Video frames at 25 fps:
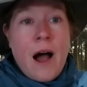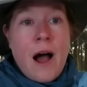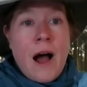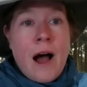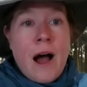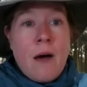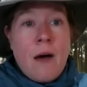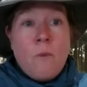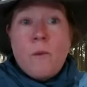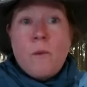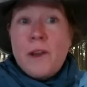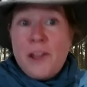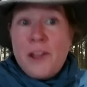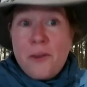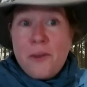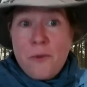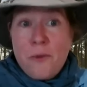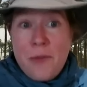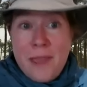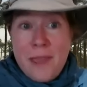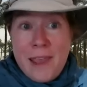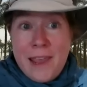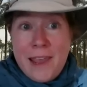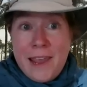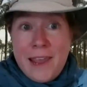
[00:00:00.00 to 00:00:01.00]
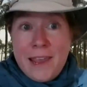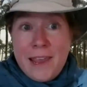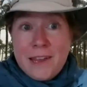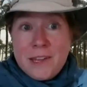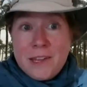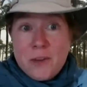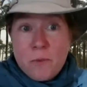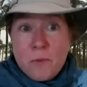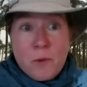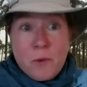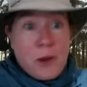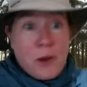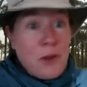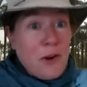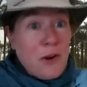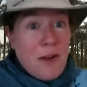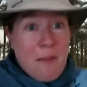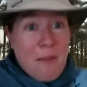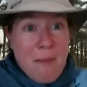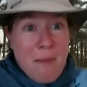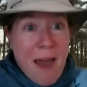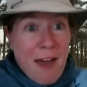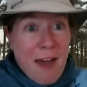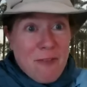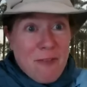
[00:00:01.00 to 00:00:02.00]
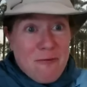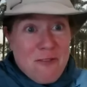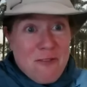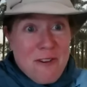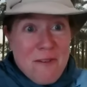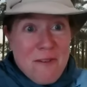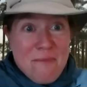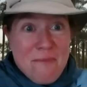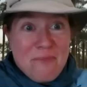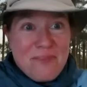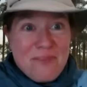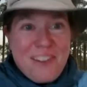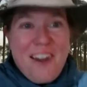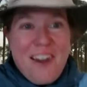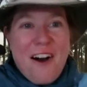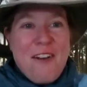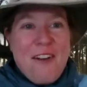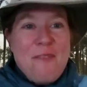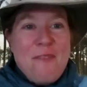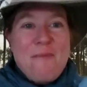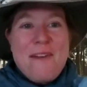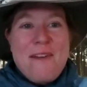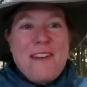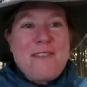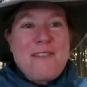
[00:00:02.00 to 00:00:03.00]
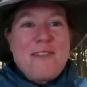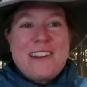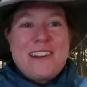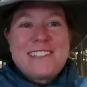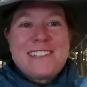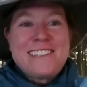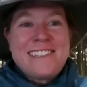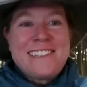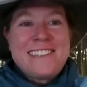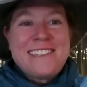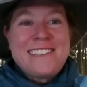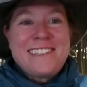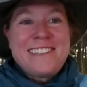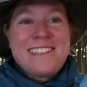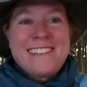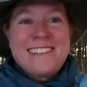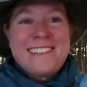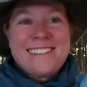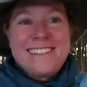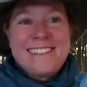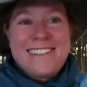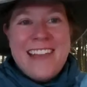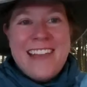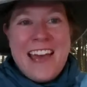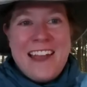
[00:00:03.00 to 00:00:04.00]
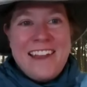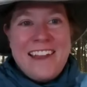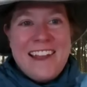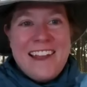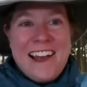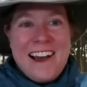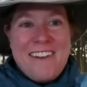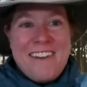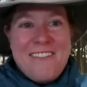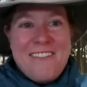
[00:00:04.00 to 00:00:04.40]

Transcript: Uh, what do you eat? Where do you go to the bathroom? All the big questions that uh, we,